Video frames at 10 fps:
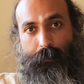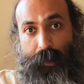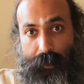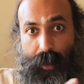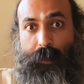
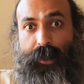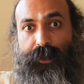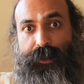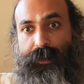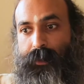But
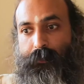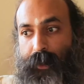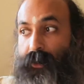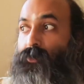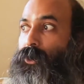Ramakrishna's
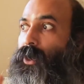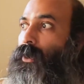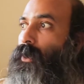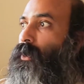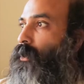experience was
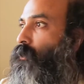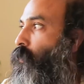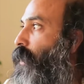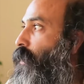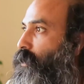like
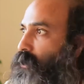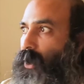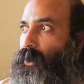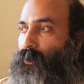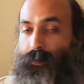waking
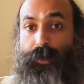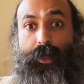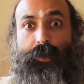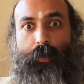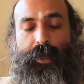state,
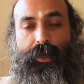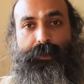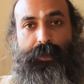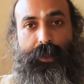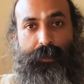real waking
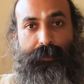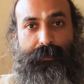state.